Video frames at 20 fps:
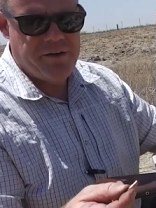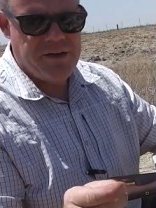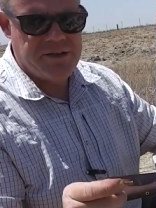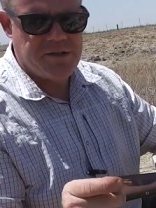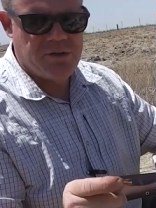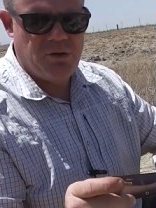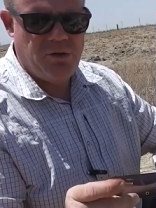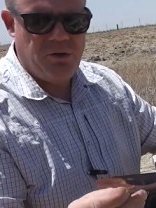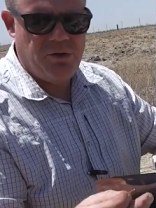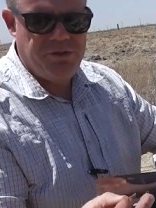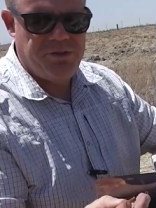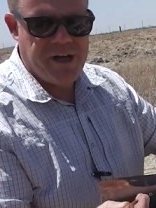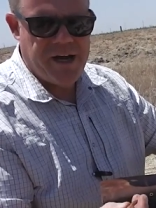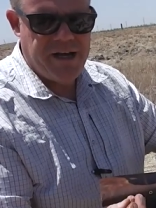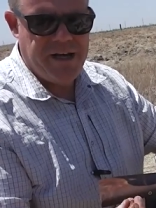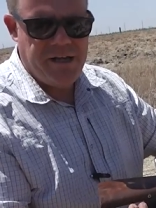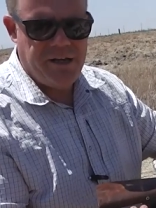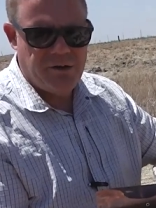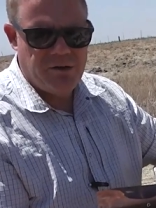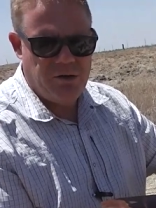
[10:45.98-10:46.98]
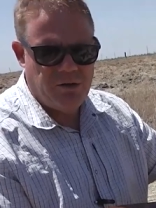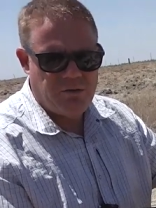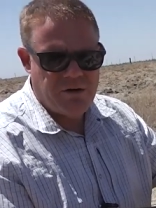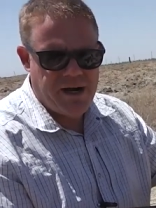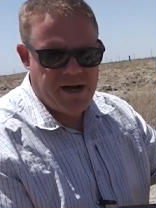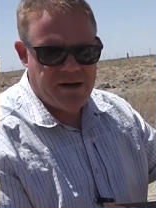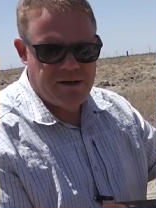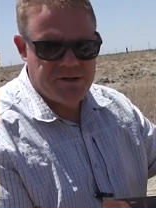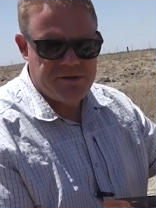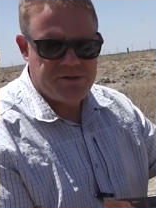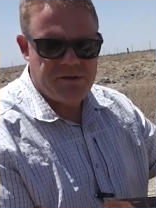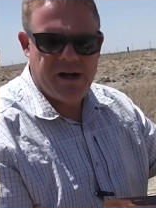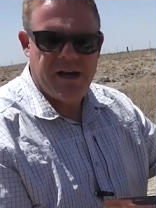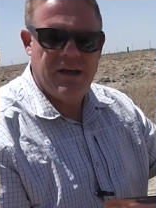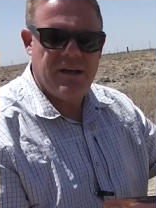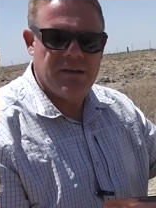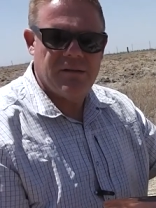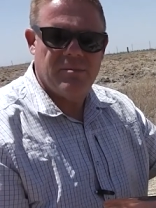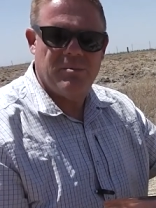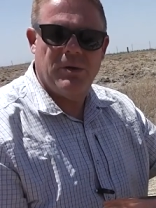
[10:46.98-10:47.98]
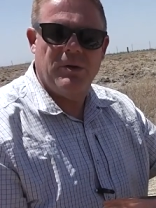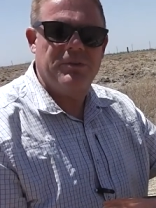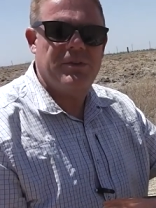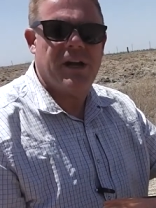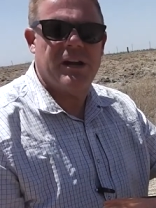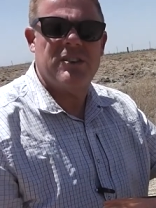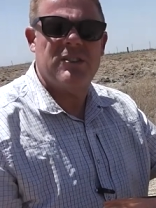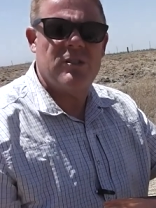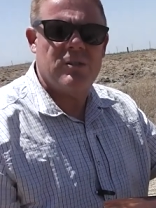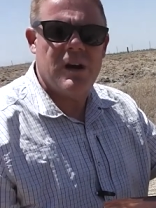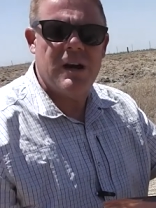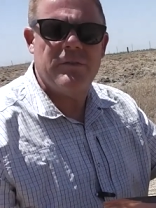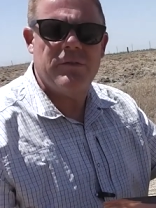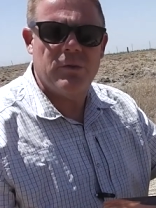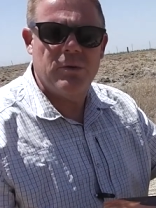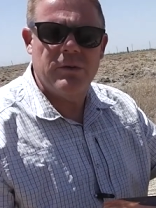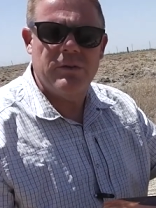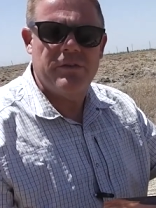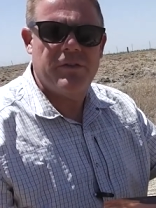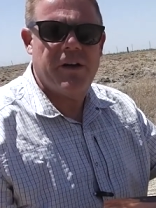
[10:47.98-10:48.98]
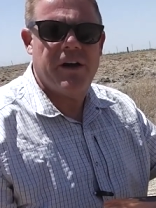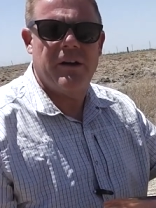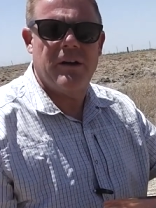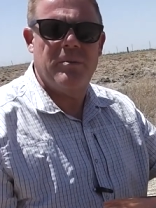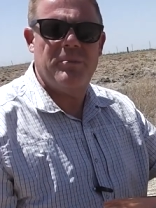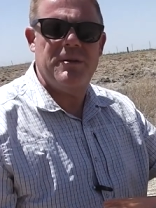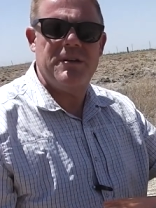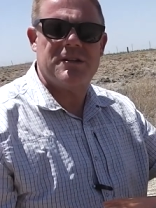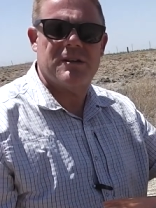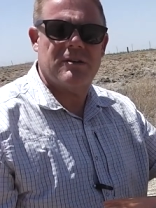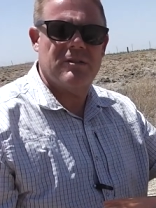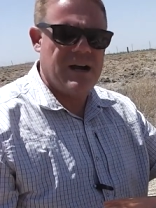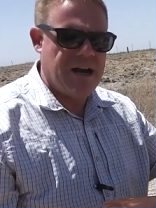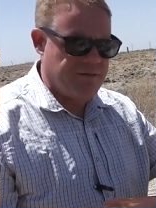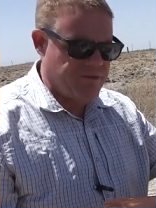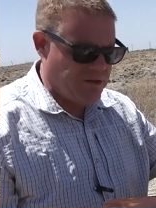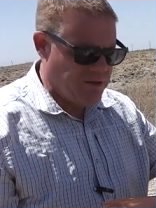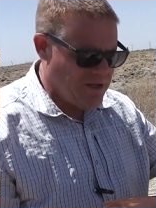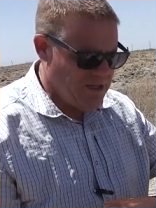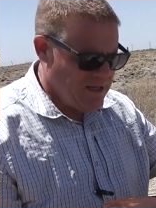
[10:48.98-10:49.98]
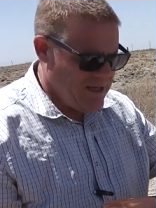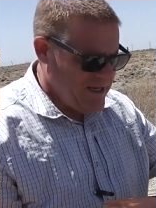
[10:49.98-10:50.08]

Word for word: these old ninety year old rounds, right? The bolt-action rifle would fire a piece of gravel.